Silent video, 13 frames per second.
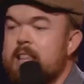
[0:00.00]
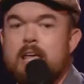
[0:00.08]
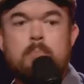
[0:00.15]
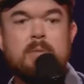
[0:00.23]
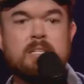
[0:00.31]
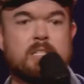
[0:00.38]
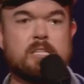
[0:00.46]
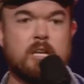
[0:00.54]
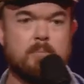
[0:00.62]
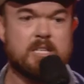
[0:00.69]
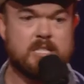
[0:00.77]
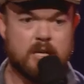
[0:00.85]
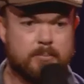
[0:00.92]
That means it's gonna
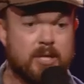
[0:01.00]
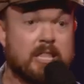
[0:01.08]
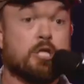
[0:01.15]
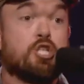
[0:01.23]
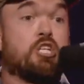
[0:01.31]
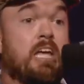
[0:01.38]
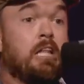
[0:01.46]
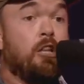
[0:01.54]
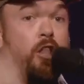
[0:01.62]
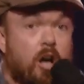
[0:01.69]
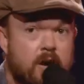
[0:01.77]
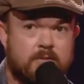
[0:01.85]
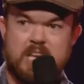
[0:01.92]
be something that she
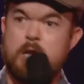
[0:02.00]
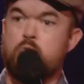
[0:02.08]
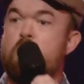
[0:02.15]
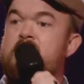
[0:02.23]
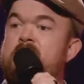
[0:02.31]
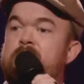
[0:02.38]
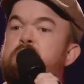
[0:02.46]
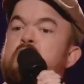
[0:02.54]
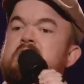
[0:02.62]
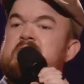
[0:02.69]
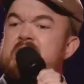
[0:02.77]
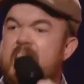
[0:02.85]
loves and we fucking